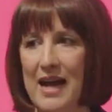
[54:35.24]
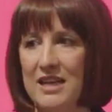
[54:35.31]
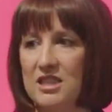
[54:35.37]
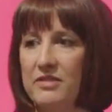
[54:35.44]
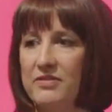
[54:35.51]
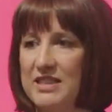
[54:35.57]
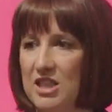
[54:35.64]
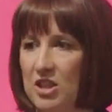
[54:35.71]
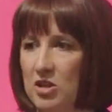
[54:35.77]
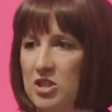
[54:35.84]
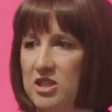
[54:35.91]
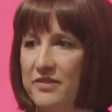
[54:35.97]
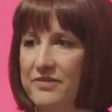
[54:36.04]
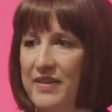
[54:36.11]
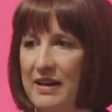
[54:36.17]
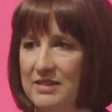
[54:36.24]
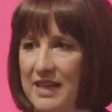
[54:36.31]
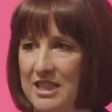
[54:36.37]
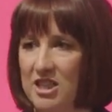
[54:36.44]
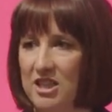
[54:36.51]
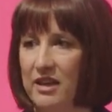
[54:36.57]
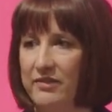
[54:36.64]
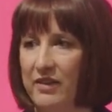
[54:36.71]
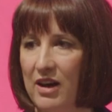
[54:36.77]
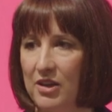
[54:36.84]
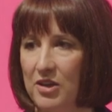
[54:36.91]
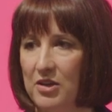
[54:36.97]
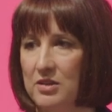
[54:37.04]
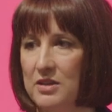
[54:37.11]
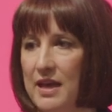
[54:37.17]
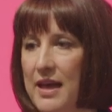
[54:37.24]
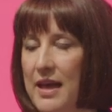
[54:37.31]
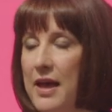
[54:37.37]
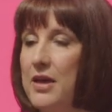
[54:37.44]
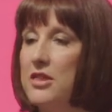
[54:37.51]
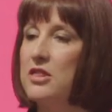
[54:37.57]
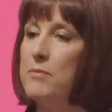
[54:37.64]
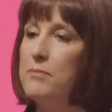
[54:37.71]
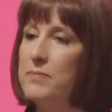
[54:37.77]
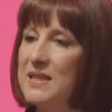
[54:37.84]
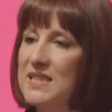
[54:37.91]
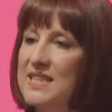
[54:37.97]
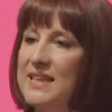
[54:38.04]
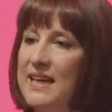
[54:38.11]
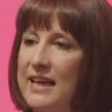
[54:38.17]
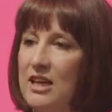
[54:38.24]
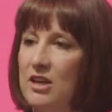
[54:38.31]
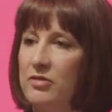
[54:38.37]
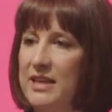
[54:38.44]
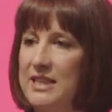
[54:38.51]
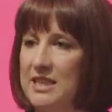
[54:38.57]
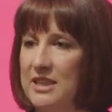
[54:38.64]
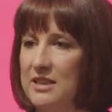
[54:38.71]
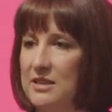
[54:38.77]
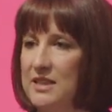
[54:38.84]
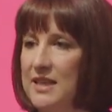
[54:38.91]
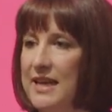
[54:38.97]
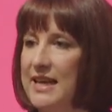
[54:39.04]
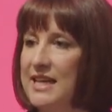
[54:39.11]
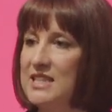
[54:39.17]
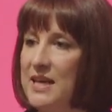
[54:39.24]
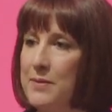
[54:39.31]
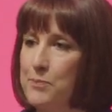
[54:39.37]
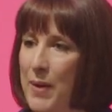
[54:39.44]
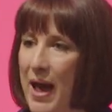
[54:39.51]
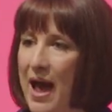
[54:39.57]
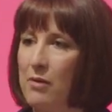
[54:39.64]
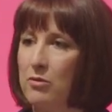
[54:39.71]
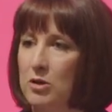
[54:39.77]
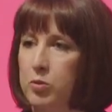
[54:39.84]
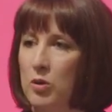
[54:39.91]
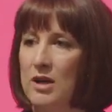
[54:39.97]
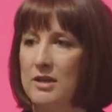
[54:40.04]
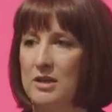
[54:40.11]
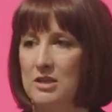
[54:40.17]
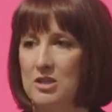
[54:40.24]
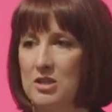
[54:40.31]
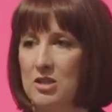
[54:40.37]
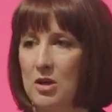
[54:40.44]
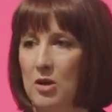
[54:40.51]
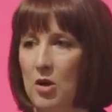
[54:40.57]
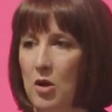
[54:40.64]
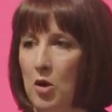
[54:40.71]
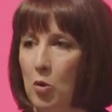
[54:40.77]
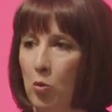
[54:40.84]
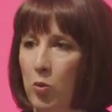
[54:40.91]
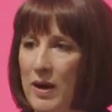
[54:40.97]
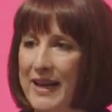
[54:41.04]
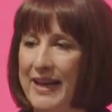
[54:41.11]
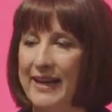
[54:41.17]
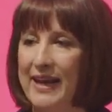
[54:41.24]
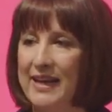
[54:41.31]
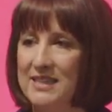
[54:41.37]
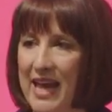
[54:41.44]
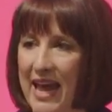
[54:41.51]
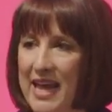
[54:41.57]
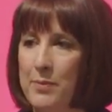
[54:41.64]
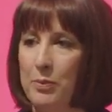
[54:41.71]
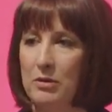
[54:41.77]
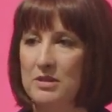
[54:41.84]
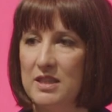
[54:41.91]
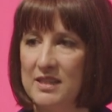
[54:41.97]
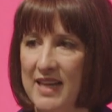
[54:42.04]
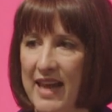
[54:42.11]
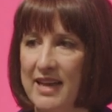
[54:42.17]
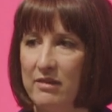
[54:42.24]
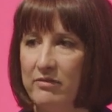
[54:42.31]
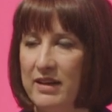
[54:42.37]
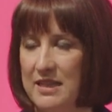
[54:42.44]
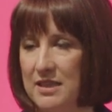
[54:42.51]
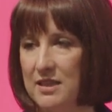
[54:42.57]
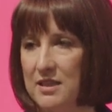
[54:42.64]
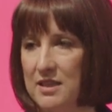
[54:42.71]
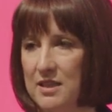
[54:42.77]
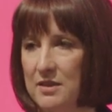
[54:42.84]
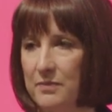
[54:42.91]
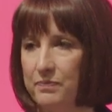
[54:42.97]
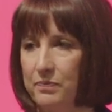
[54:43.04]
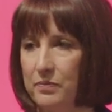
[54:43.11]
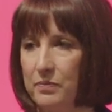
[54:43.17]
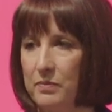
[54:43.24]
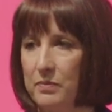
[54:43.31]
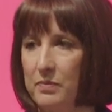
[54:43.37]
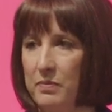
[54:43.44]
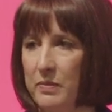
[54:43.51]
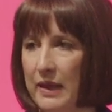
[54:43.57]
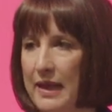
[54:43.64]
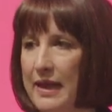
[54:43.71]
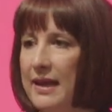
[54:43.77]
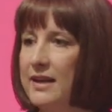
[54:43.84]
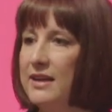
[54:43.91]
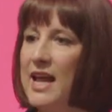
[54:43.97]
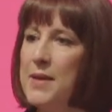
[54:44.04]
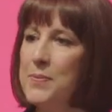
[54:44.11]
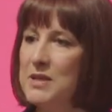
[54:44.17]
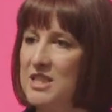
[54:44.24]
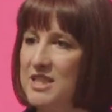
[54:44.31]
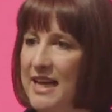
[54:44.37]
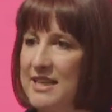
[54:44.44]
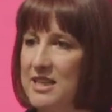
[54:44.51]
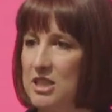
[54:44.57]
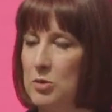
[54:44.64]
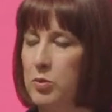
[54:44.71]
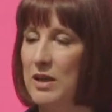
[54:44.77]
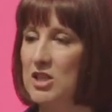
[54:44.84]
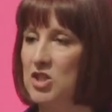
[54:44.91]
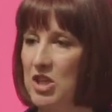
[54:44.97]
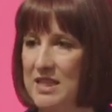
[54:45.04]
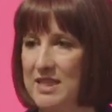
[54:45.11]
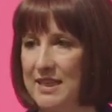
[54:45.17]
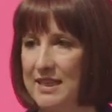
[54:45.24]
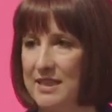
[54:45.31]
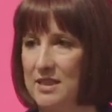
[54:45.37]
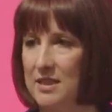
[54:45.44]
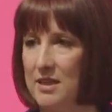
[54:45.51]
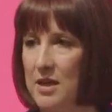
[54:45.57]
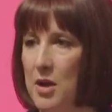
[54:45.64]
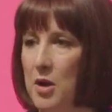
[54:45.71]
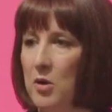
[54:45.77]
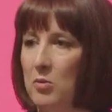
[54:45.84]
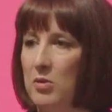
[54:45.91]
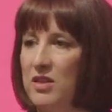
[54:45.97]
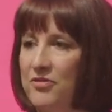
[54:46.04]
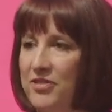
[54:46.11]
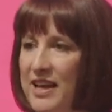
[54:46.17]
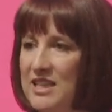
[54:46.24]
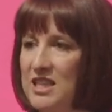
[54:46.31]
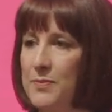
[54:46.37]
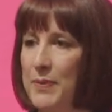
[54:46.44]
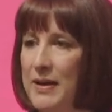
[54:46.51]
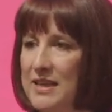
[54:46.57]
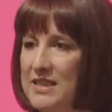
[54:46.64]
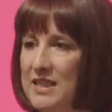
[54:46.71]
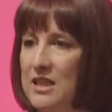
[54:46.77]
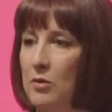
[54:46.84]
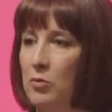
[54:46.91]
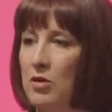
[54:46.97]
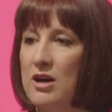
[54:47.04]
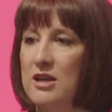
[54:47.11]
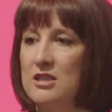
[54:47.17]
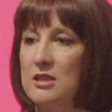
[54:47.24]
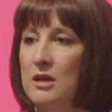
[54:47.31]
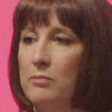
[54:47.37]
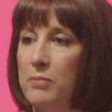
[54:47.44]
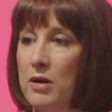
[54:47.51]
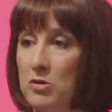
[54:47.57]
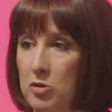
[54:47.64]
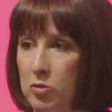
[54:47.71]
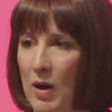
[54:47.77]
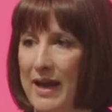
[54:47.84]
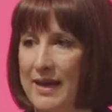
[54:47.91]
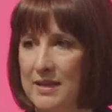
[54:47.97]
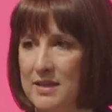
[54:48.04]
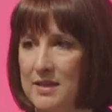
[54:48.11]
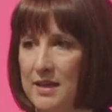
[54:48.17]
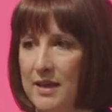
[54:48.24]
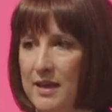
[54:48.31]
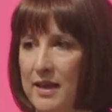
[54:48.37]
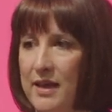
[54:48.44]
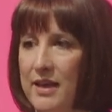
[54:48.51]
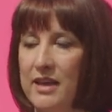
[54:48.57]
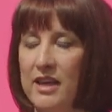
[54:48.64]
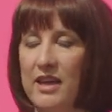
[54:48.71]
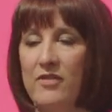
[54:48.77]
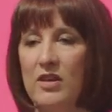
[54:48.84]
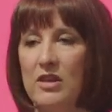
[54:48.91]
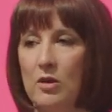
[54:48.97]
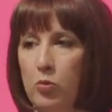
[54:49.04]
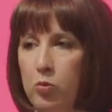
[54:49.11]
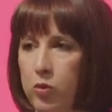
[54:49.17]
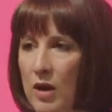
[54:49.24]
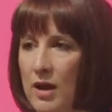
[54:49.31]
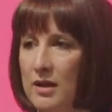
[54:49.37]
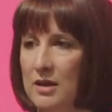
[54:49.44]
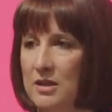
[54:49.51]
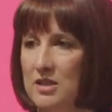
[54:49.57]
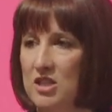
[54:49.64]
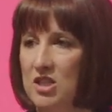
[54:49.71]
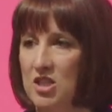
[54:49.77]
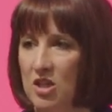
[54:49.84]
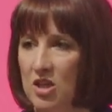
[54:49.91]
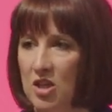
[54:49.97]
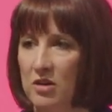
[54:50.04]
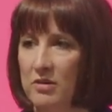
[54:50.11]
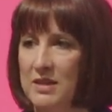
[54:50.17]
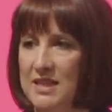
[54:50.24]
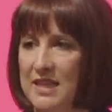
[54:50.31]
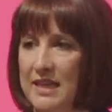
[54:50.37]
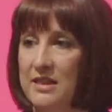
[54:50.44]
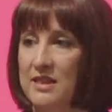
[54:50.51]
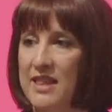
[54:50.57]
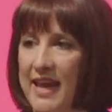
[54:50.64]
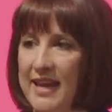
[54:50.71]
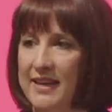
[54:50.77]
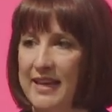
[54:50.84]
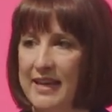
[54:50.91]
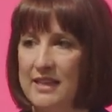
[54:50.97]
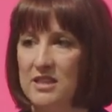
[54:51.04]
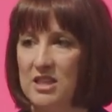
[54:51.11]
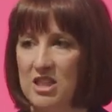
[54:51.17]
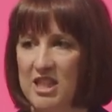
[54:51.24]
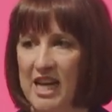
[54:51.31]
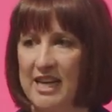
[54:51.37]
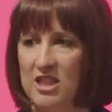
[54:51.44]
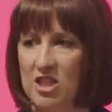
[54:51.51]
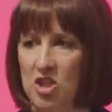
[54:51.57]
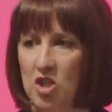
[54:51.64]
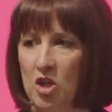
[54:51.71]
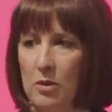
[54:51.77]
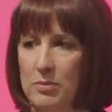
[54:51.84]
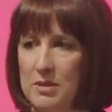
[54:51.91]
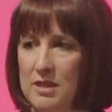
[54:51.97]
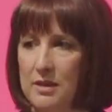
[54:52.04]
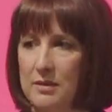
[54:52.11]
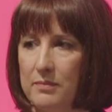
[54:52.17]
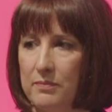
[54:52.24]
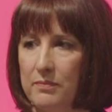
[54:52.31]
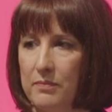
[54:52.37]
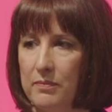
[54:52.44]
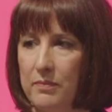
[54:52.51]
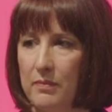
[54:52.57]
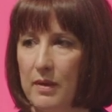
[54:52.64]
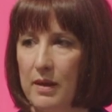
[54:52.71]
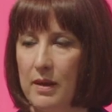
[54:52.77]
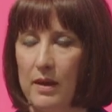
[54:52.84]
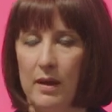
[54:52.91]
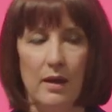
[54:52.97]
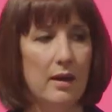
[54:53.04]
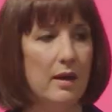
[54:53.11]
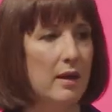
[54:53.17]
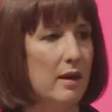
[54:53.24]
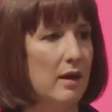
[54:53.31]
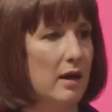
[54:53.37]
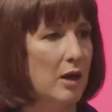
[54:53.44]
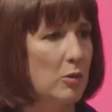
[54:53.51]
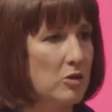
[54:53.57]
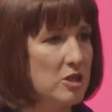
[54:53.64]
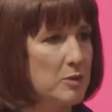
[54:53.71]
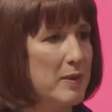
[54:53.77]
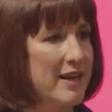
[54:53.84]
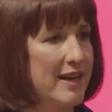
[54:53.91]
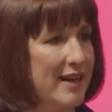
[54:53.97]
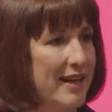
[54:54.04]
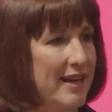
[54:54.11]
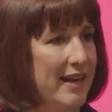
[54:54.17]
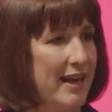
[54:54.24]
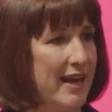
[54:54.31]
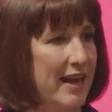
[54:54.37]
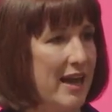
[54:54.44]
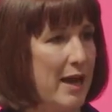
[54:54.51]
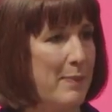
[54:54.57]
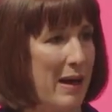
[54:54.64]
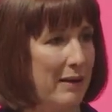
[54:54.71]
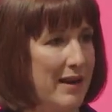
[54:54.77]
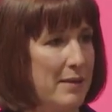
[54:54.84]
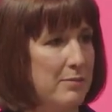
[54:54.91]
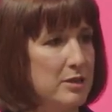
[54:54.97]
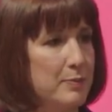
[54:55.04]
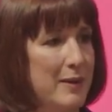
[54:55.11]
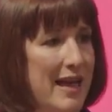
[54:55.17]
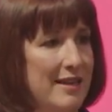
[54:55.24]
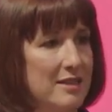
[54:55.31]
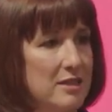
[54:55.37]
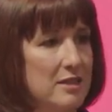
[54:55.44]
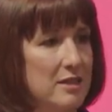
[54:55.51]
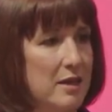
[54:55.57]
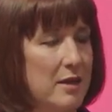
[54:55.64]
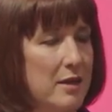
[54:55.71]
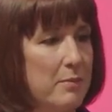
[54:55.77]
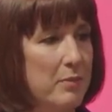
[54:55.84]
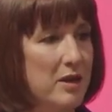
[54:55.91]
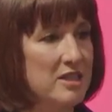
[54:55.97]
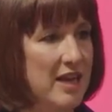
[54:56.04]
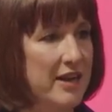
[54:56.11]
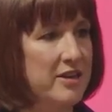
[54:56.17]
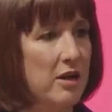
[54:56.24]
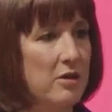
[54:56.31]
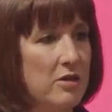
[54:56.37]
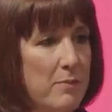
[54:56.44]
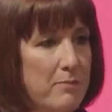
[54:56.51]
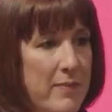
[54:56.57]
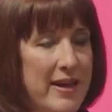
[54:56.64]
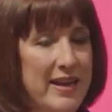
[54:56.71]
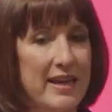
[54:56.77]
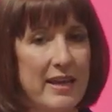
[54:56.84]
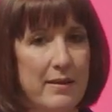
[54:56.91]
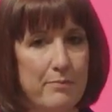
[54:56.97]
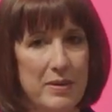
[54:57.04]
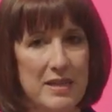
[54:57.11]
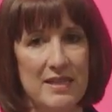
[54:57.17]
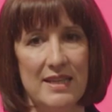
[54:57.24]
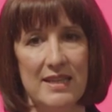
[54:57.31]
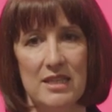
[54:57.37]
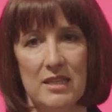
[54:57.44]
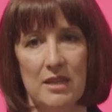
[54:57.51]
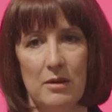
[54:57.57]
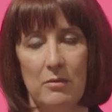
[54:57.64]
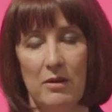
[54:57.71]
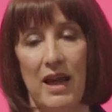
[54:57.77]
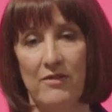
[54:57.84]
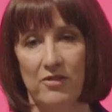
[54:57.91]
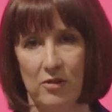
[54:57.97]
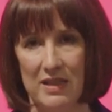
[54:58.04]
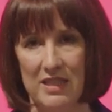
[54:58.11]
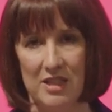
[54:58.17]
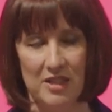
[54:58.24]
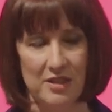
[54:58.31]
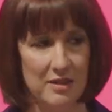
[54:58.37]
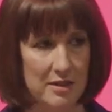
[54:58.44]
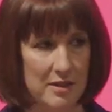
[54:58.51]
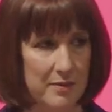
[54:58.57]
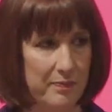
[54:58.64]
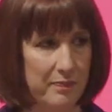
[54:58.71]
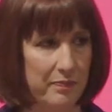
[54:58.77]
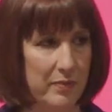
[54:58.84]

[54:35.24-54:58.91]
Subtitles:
As the Resolution Foundation have argued, the missing ingredient is empowered workers, willing and able to take risks. Labour's changes will address this with flexibility that works both ways, giving the workers the security they need to change jobs. I want to be clear here about Labour's plans, because I know that many in business will have questions.